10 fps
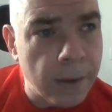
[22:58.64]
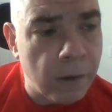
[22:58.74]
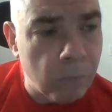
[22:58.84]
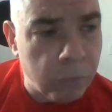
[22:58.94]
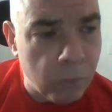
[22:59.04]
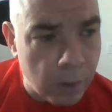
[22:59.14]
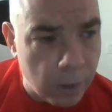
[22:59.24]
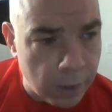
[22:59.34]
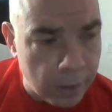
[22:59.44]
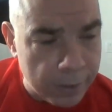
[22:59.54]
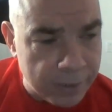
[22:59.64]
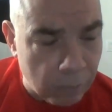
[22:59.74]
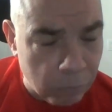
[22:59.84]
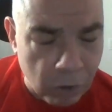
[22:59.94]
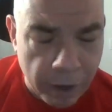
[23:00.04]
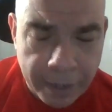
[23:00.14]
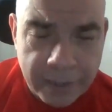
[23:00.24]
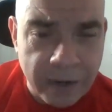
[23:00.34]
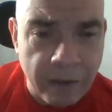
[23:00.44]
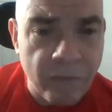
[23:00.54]
it's
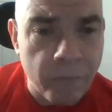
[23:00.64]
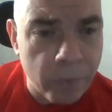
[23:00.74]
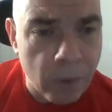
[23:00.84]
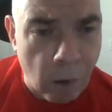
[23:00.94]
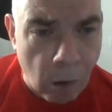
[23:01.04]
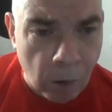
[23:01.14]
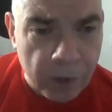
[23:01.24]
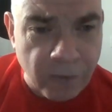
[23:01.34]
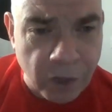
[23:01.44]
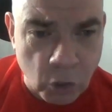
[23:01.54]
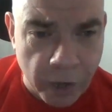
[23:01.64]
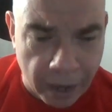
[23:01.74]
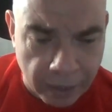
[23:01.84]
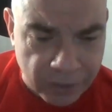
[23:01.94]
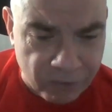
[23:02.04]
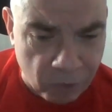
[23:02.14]
comprised of all of the tracks